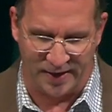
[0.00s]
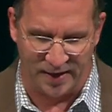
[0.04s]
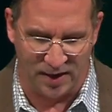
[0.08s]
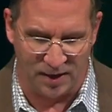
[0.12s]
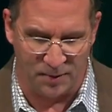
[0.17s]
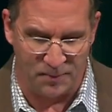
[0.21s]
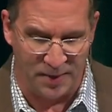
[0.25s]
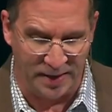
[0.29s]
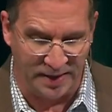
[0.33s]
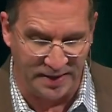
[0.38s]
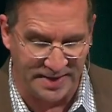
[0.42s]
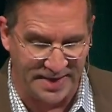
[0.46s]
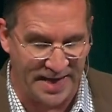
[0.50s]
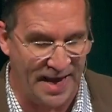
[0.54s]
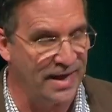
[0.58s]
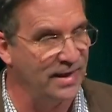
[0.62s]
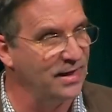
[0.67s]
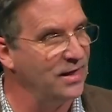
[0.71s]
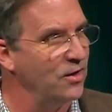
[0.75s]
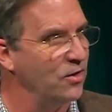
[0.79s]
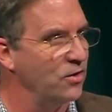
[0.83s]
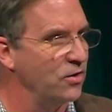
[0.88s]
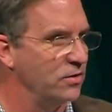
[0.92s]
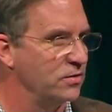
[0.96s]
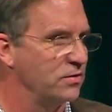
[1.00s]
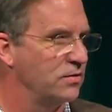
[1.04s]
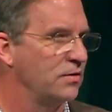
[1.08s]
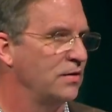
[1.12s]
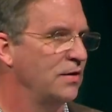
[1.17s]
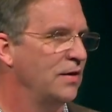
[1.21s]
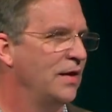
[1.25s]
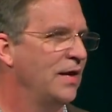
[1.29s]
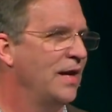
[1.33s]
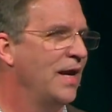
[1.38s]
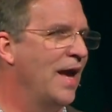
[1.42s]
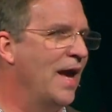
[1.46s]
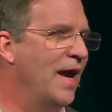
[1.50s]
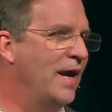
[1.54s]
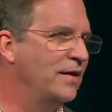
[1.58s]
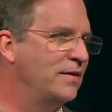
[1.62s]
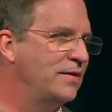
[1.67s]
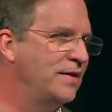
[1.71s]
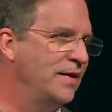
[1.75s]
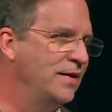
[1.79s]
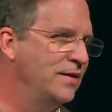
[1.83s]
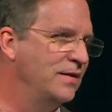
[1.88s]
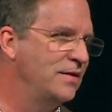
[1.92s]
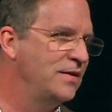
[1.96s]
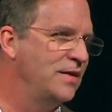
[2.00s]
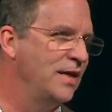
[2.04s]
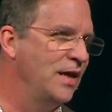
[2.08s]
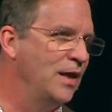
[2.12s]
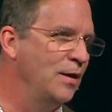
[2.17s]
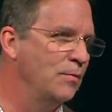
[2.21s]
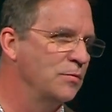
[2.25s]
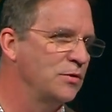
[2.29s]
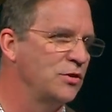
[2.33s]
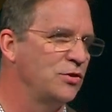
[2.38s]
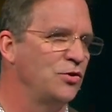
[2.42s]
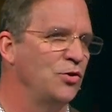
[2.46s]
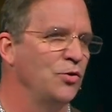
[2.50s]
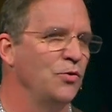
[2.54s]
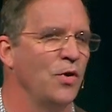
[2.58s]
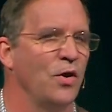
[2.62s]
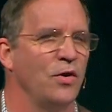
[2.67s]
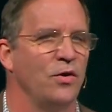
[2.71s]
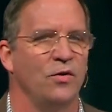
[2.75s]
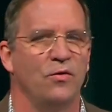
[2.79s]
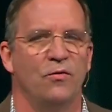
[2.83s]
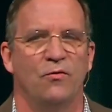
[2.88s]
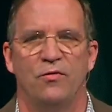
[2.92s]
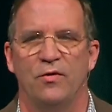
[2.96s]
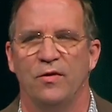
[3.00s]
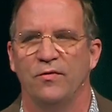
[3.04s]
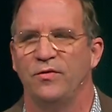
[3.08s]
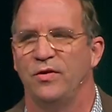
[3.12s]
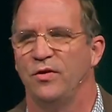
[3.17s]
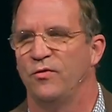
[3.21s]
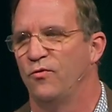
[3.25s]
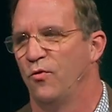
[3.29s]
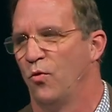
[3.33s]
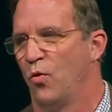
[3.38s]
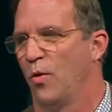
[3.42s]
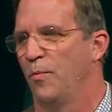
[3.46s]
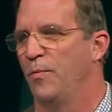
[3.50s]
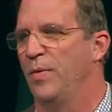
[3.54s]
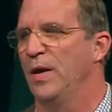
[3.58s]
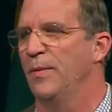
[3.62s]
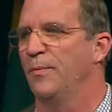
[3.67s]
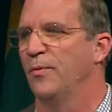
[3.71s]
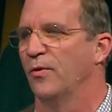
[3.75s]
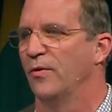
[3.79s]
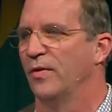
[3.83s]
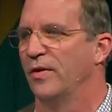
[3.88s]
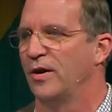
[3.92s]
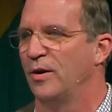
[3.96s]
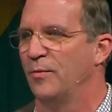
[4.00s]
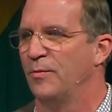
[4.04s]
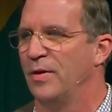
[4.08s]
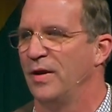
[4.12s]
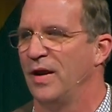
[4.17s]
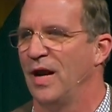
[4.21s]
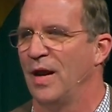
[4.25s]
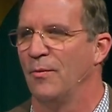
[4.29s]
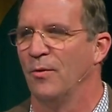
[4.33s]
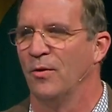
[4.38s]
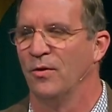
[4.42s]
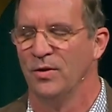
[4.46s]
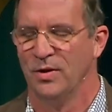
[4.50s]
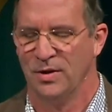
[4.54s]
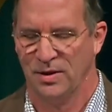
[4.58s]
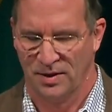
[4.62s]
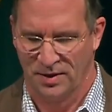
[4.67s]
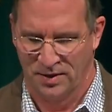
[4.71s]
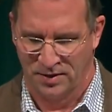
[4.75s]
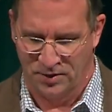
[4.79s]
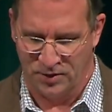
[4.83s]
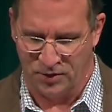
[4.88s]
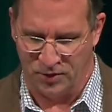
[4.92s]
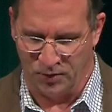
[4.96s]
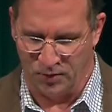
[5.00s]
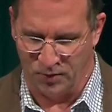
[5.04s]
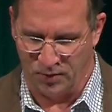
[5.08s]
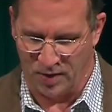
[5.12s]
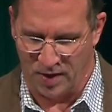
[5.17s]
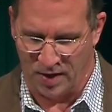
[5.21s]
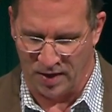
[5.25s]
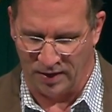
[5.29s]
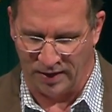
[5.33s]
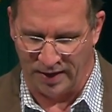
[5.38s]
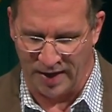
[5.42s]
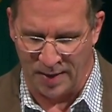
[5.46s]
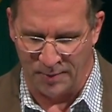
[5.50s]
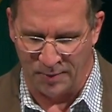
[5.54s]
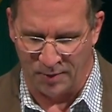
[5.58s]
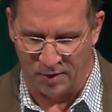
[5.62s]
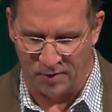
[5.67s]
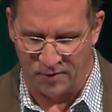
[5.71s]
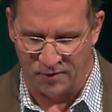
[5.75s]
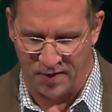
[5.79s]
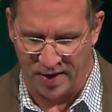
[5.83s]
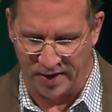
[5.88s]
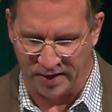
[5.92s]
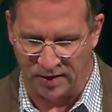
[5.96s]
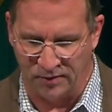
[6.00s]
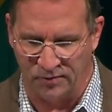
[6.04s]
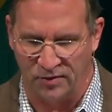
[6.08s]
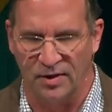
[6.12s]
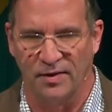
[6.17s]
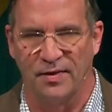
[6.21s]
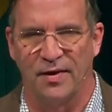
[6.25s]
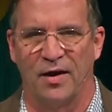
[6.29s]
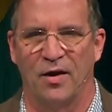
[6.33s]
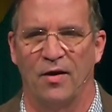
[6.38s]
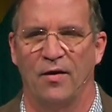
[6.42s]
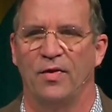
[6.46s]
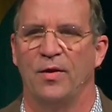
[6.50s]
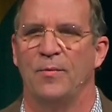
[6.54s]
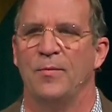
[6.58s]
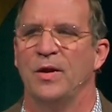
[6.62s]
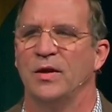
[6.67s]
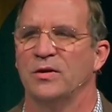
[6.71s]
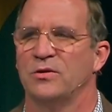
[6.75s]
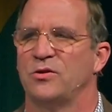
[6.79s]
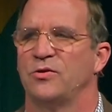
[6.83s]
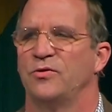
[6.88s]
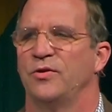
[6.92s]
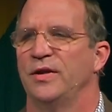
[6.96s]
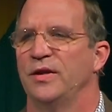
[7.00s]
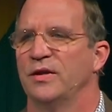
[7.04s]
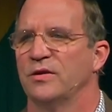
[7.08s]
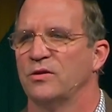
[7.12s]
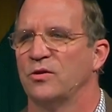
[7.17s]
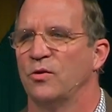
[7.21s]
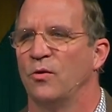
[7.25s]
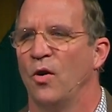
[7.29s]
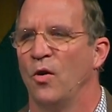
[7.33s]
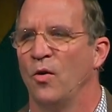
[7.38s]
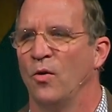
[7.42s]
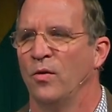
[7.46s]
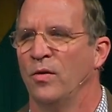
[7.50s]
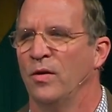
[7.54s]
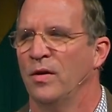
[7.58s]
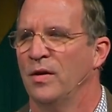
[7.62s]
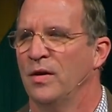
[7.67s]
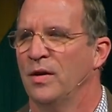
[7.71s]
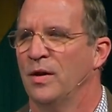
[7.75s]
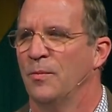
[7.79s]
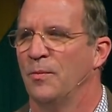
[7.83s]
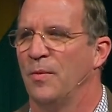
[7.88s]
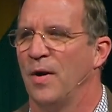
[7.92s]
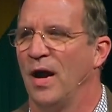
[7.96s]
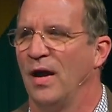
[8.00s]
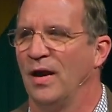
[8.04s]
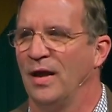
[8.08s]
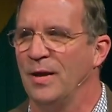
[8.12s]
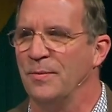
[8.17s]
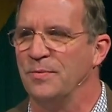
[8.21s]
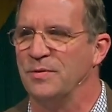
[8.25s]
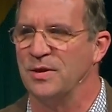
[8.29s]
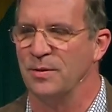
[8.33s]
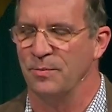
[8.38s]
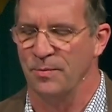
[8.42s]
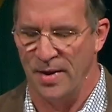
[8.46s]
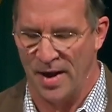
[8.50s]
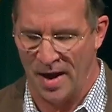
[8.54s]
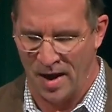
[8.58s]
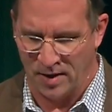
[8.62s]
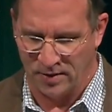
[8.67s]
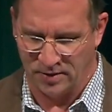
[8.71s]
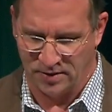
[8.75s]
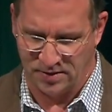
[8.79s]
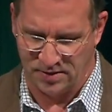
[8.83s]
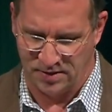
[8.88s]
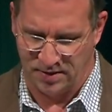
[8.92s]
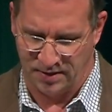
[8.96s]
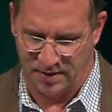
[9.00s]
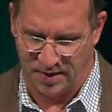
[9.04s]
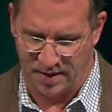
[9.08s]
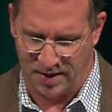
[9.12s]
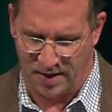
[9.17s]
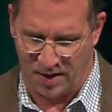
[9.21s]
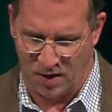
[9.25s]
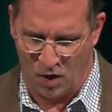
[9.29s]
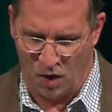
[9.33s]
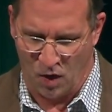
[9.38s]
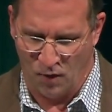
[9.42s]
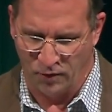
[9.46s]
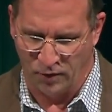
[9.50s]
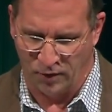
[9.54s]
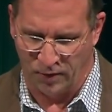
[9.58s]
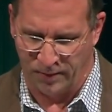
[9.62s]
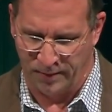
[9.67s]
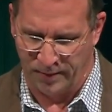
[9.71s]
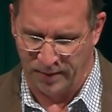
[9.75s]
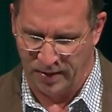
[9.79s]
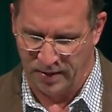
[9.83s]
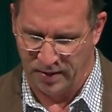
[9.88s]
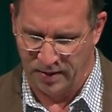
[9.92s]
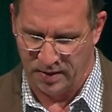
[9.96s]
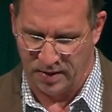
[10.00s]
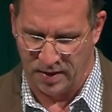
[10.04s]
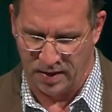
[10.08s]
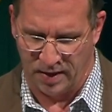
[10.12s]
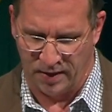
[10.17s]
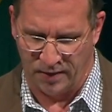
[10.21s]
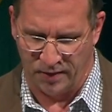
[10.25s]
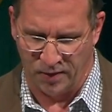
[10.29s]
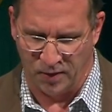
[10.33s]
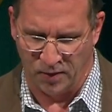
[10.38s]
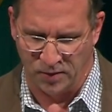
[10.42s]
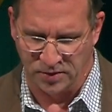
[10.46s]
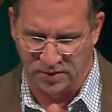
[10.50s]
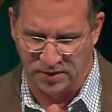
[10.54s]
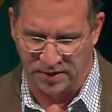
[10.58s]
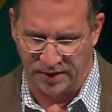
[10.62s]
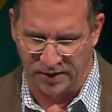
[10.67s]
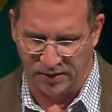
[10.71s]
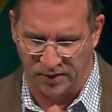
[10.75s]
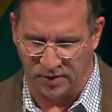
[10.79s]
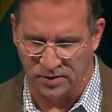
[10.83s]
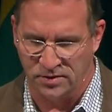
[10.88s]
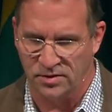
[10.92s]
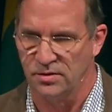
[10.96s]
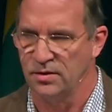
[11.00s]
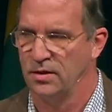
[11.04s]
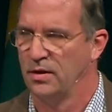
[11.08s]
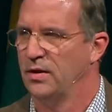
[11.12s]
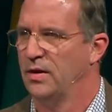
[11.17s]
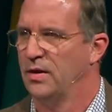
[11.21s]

it had been 10 years, 18 teams, 254 people that have been able to labor effectively there, and the ministry has grown by leaps and bounds over those years.